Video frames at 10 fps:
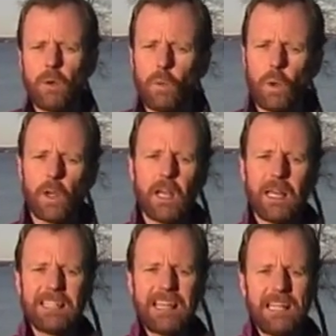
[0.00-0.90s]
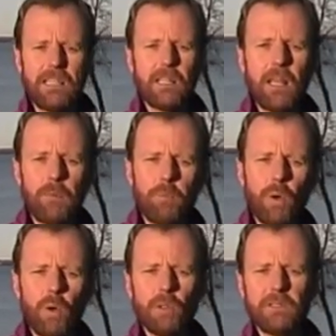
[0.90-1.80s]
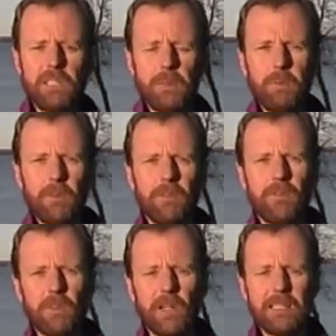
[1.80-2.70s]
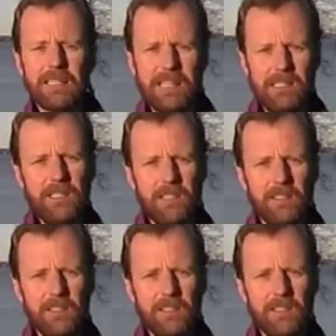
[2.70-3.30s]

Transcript: Work on landing that pole tip very lightly.